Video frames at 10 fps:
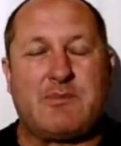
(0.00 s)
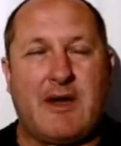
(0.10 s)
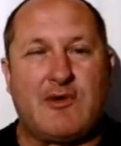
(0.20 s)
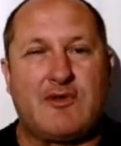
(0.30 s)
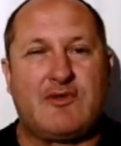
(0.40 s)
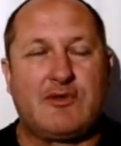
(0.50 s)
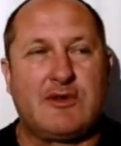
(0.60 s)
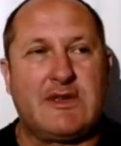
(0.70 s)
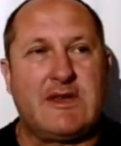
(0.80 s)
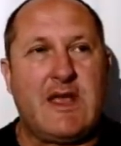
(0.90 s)

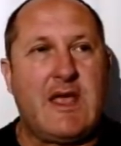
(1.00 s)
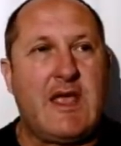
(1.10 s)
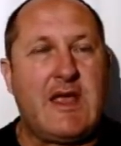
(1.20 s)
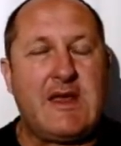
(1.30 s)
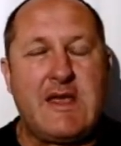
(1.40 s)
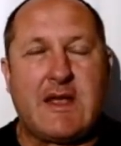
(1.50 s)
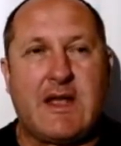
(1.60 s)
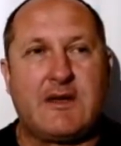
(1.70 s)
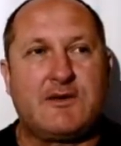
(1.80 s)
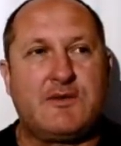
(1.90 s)
powerful in any
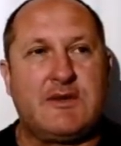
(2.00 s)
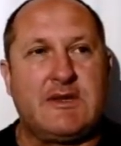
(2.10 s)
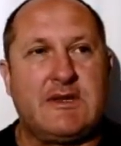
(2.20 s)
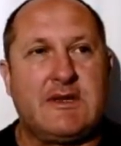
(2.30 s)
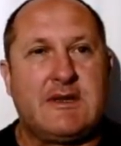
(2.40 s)
country